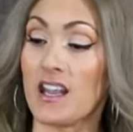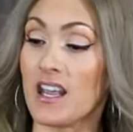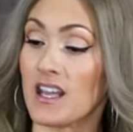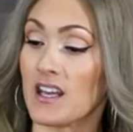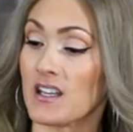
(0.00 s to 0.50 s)

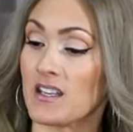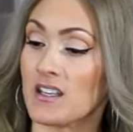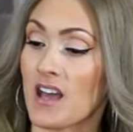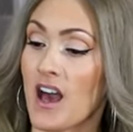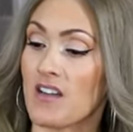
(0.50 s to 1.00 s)

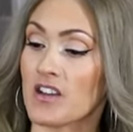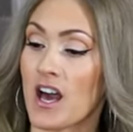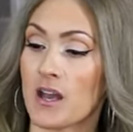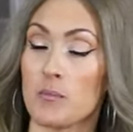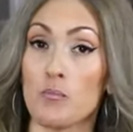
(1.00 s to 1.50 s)
and I've
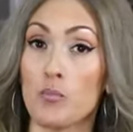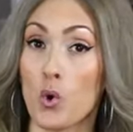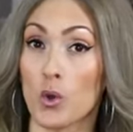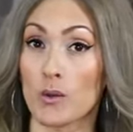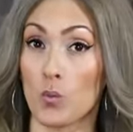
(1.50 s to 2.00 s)
got
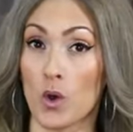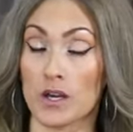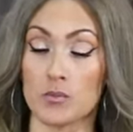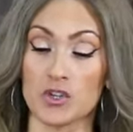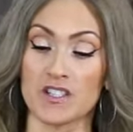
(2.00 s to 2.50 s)

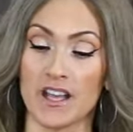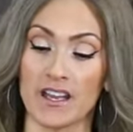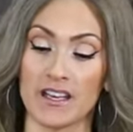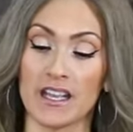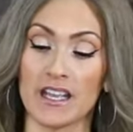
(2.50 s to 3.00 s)

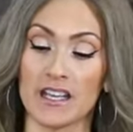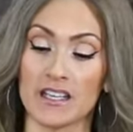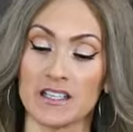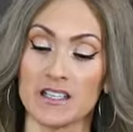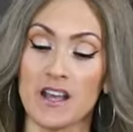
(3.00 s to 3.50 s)
0.1%
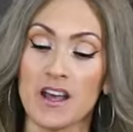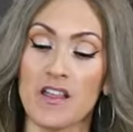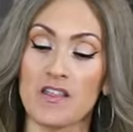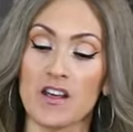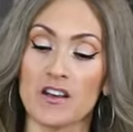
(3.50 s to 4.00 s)
and
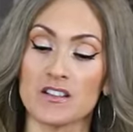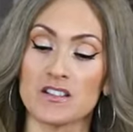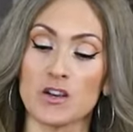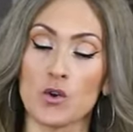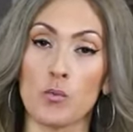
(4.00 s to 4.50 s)
the
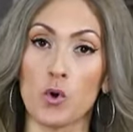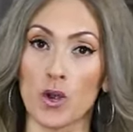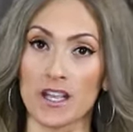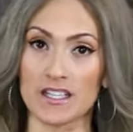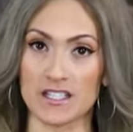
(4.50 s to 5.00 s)

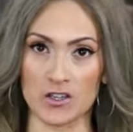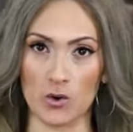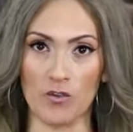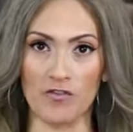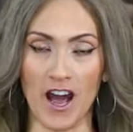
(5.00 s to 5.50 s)

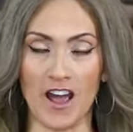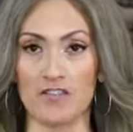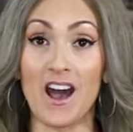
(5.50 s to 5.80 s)
0.05.